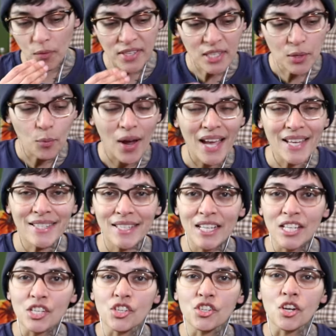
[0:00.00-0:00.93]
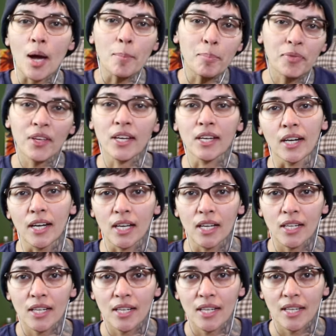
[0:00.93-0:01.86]
reason why I didn't jump the
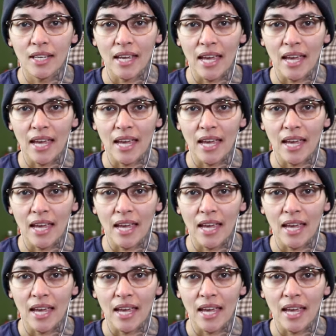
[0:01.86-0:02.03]
gun